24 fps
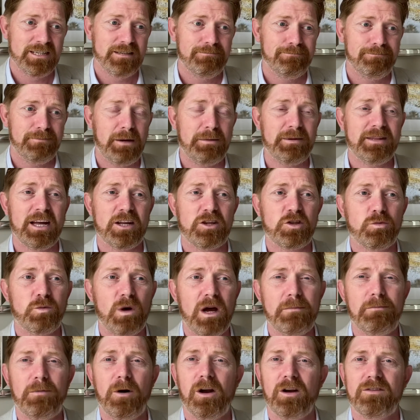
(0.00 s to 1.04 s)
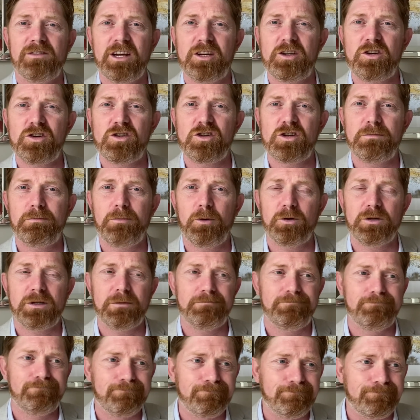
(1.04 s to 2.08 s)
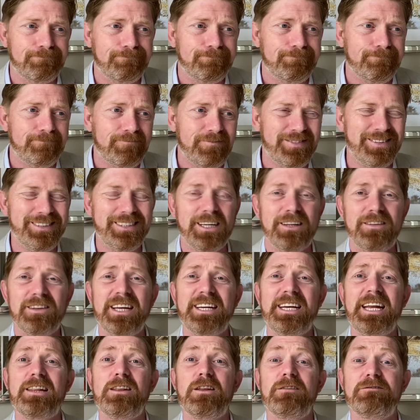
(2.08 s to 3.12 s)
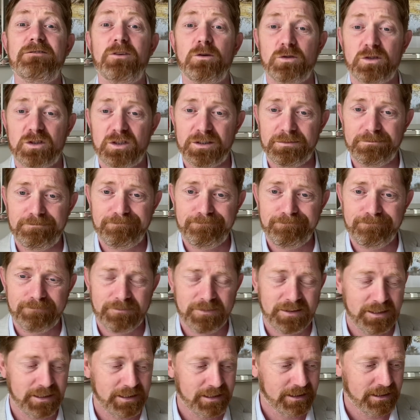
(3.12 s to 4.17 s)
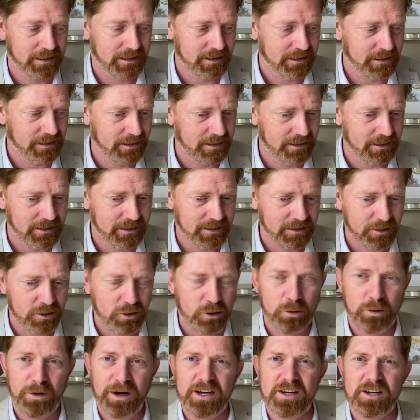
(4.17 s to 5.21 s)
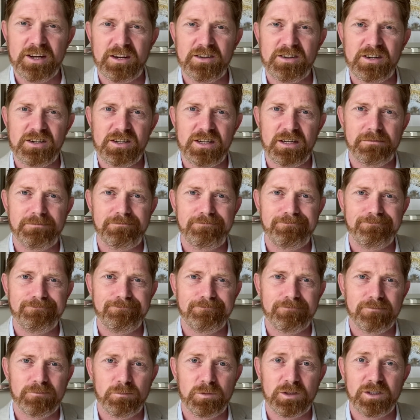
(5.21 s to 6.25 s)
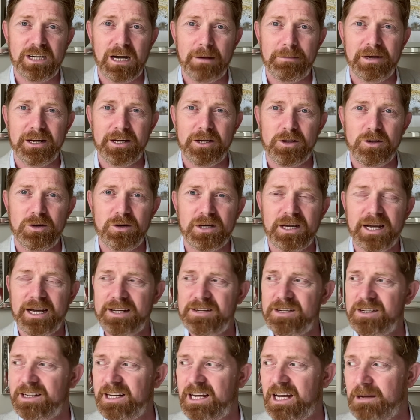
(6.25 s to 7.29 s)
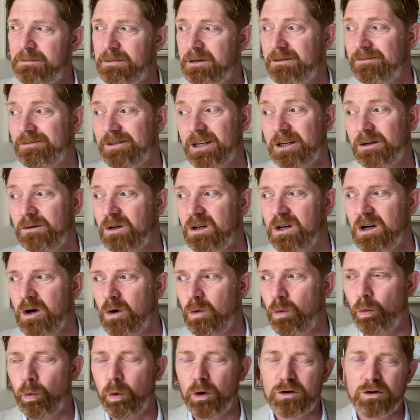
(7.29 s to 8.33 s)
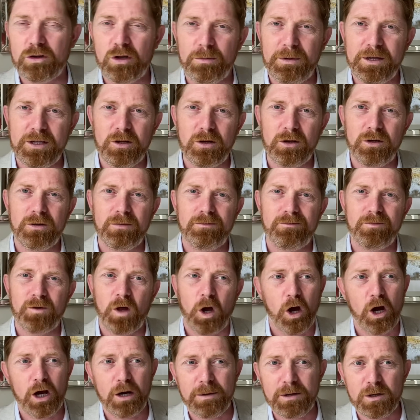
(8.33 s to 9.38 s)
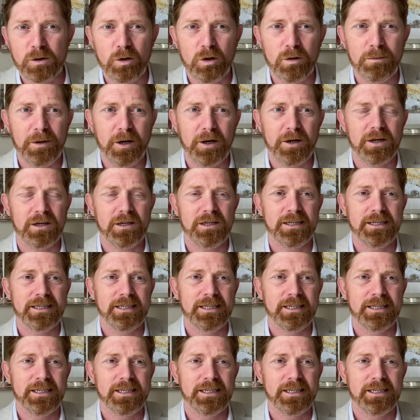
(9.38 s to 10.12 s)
Maybe that's why politicians support them. They need the votes. Craziness, isn't it? What's happening in the UK today, but you know, what do we do? How do we go about it?